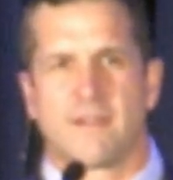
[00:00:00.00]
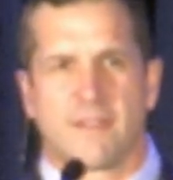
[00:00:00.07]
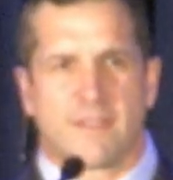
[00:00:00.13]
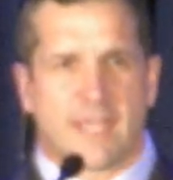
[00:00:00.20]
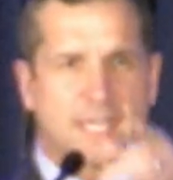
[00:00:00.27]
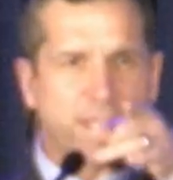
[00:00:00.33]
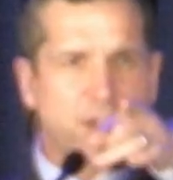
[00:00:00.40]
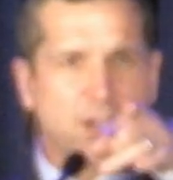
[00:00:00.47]

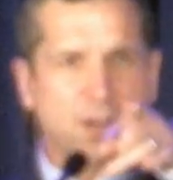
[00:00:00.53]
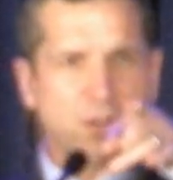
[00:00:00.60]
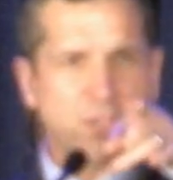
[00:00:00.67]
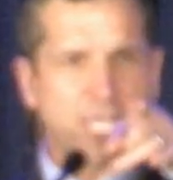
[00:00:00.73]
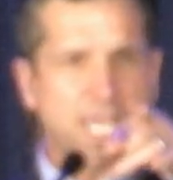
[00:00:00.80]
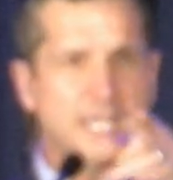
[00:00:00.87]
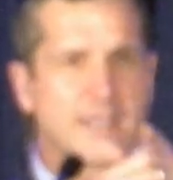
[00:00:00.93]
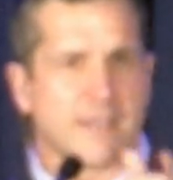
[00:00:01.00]
Yeah, here,
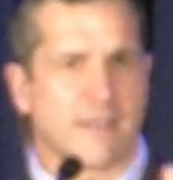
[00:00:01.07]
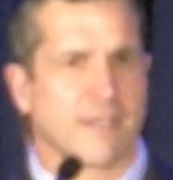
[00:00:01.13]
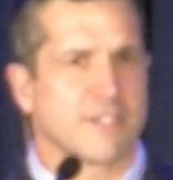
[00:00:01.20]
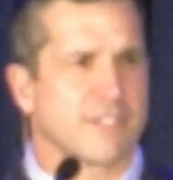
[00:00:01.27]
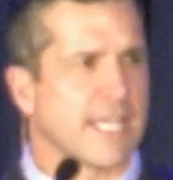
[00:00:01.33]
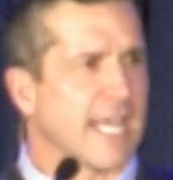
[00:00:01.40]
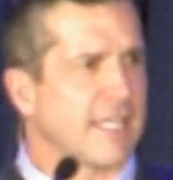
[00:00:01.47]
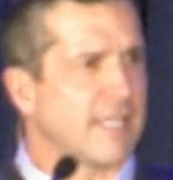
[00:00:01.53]
okay.
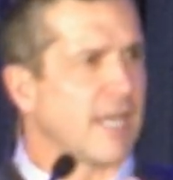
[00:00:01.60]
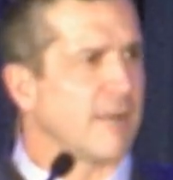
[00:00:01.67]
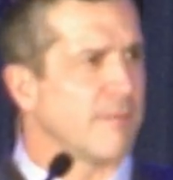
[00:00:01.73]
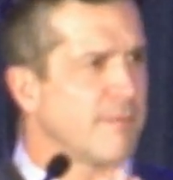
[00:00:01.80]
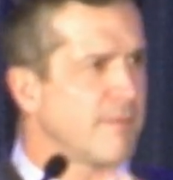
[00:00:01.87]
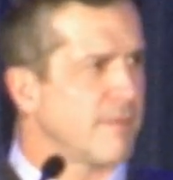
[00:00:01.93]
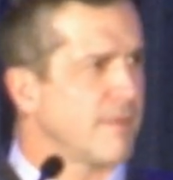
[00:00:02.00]
Stand up.